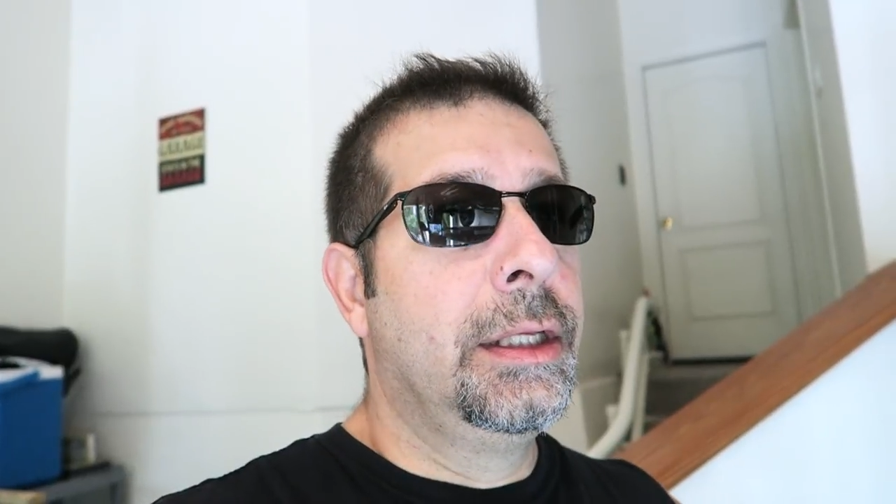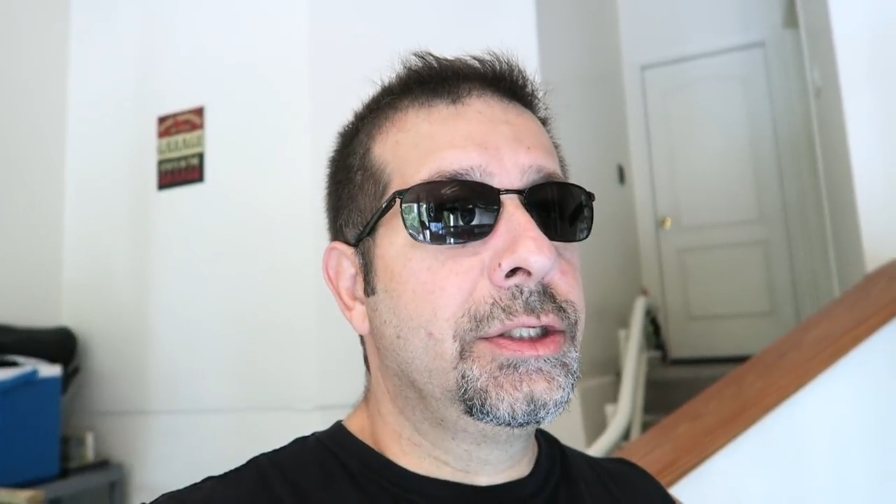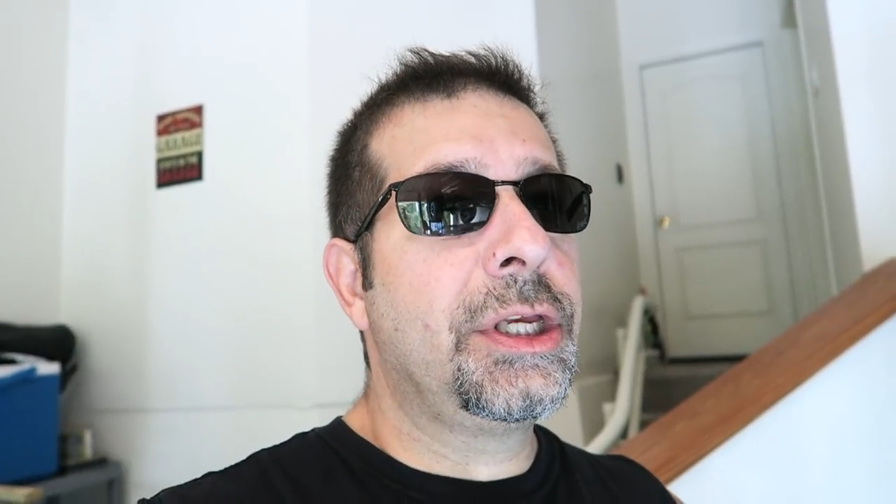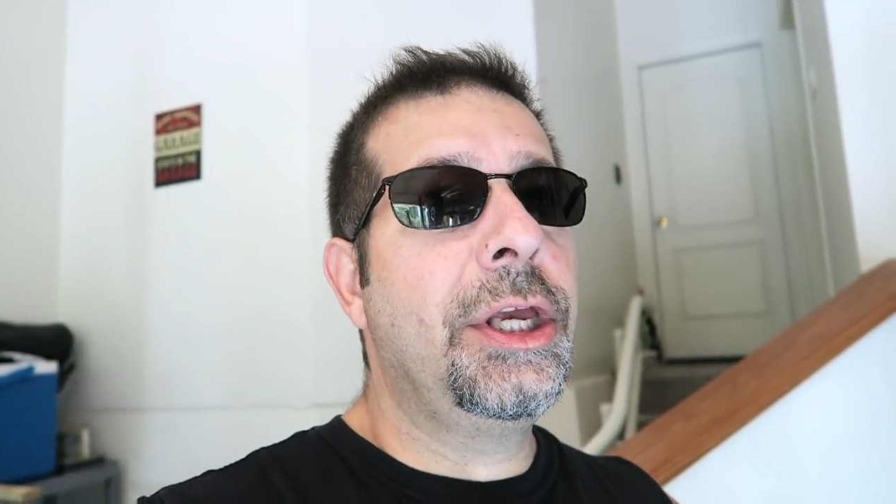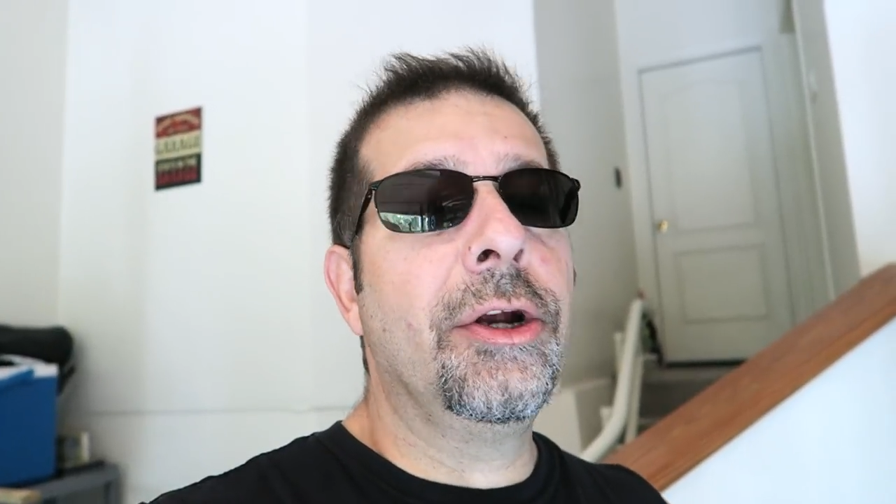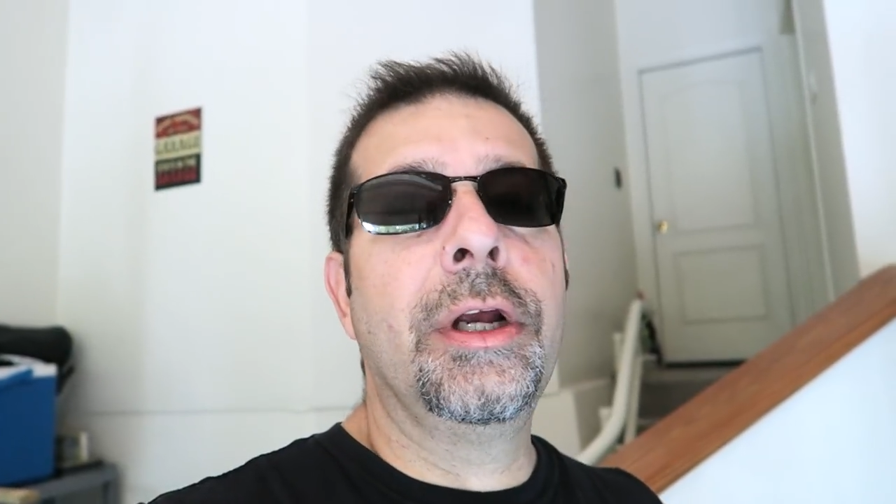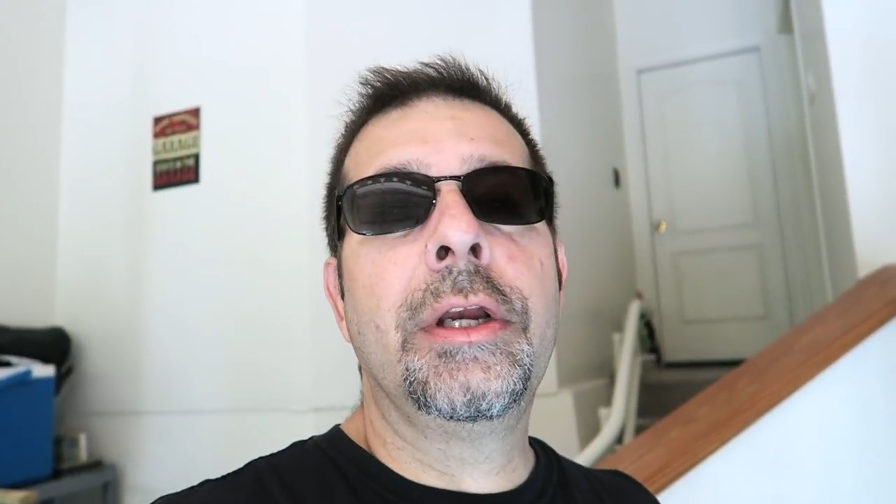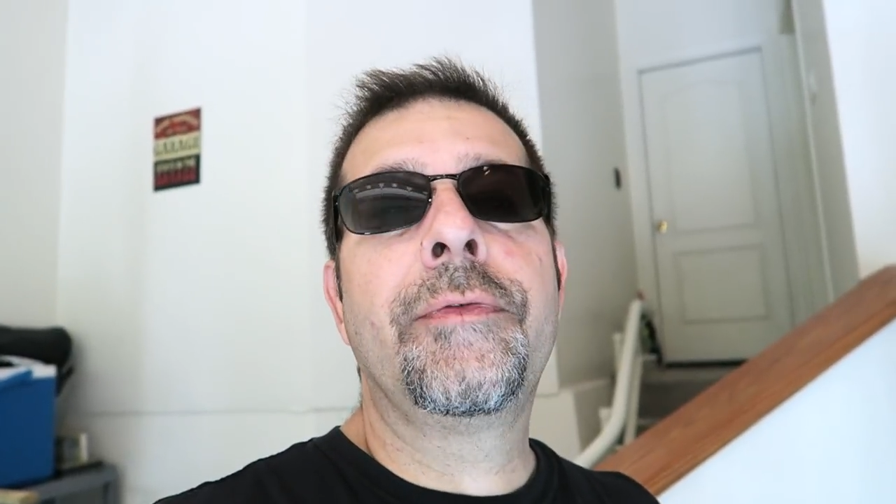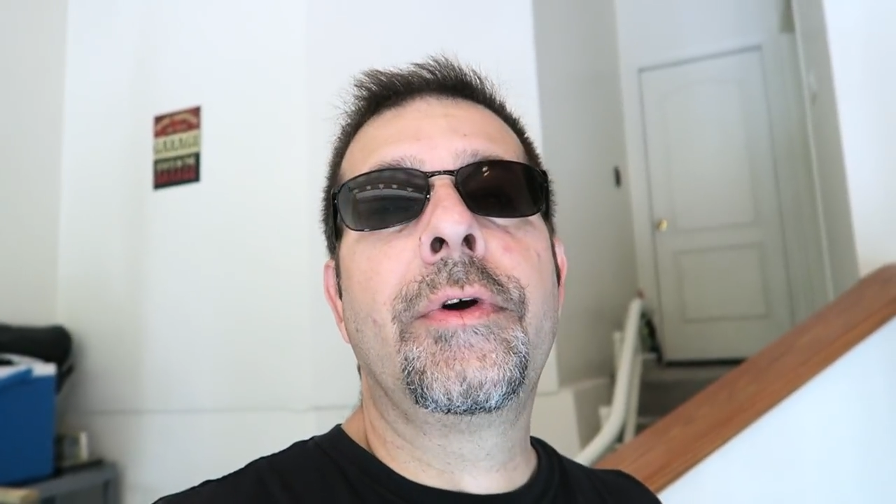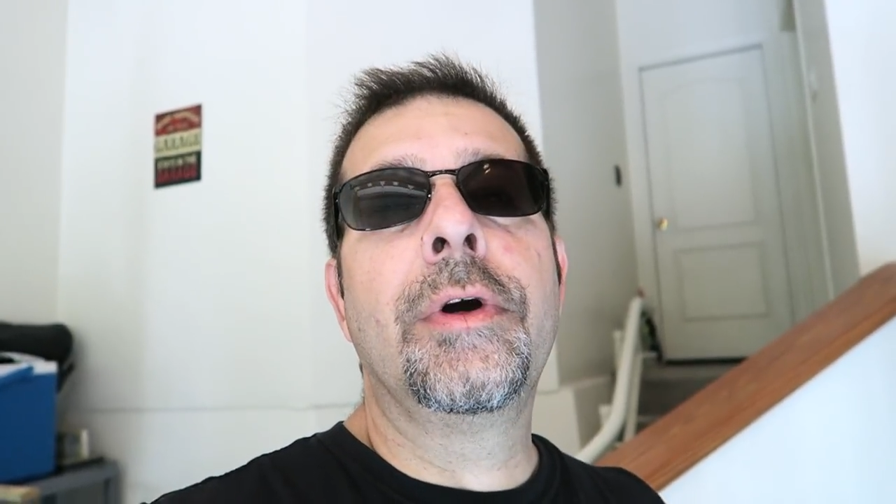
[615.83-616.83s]
secure
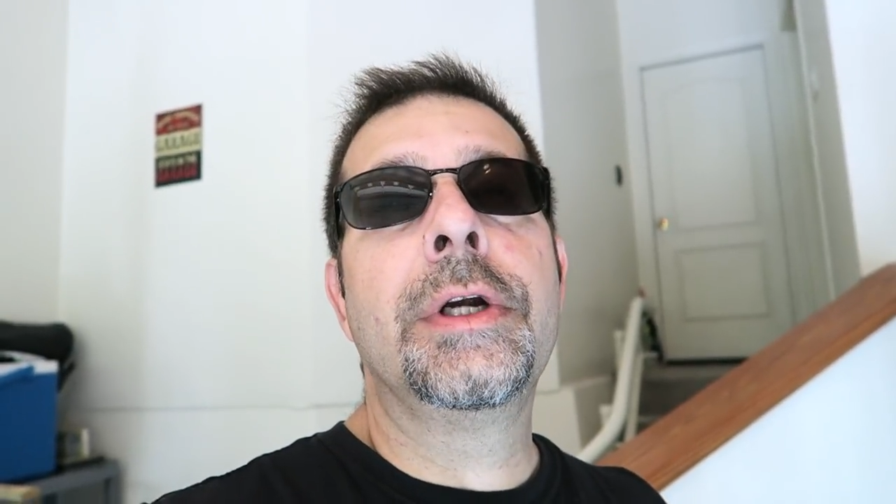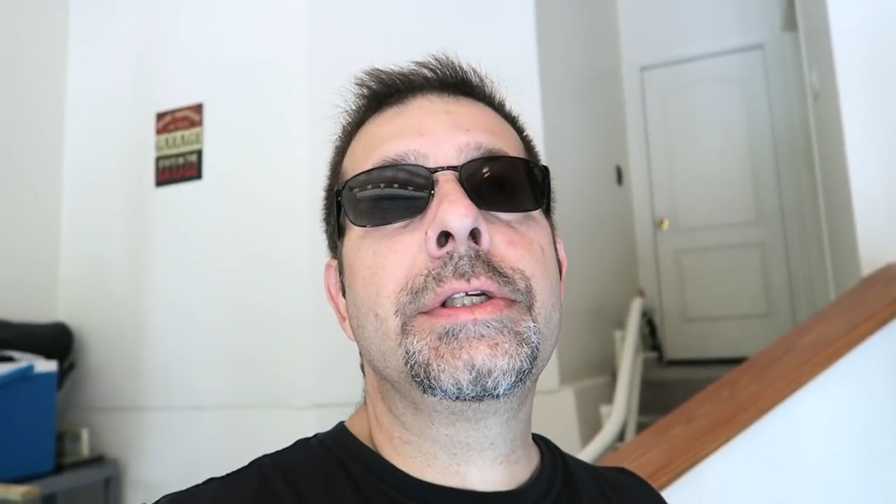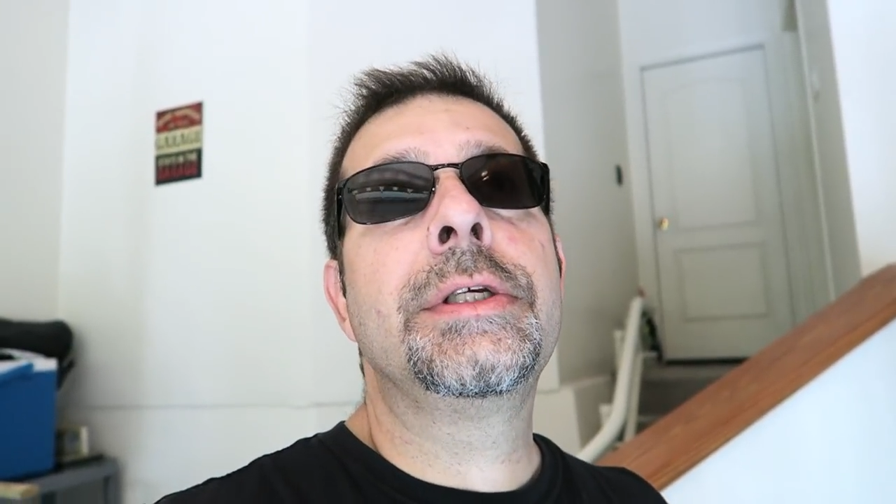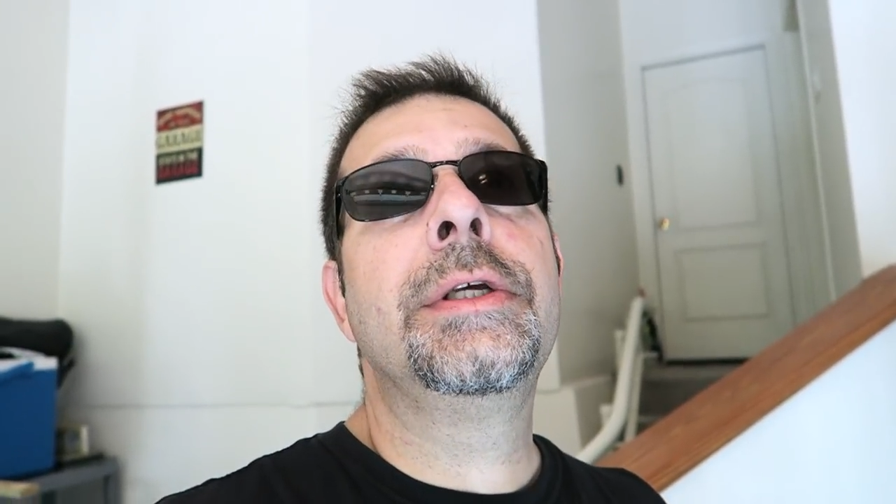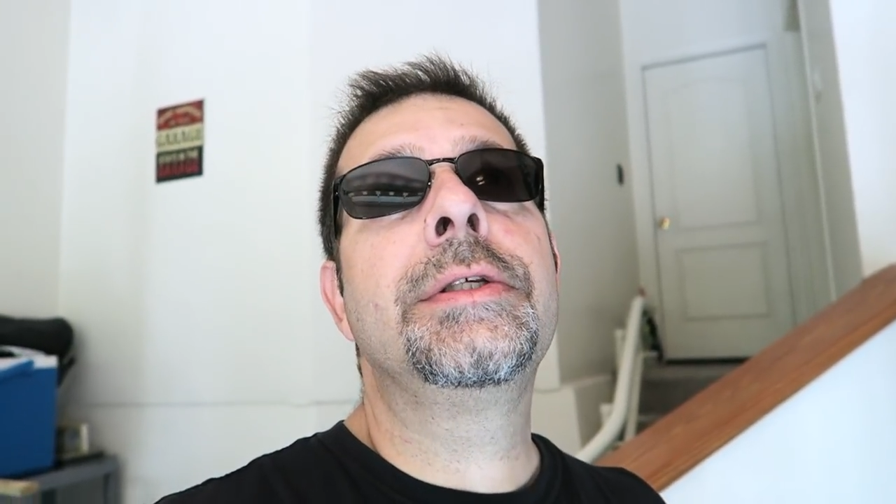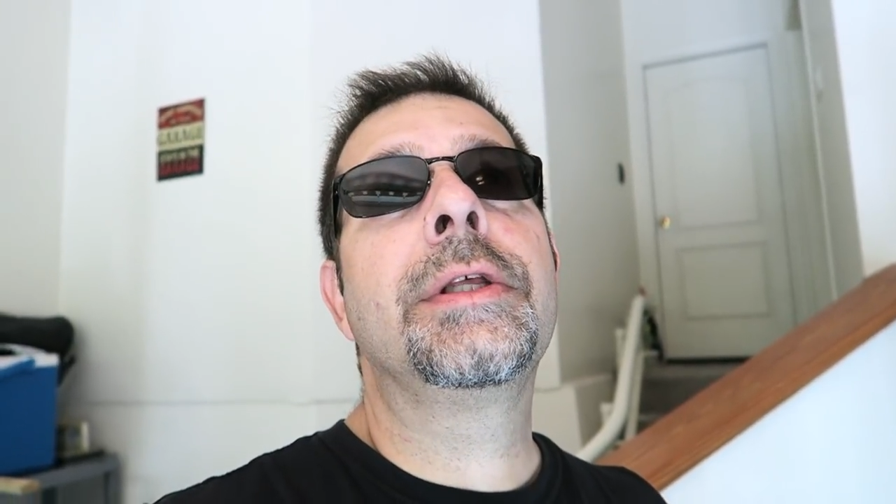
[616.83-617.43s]
it, of course,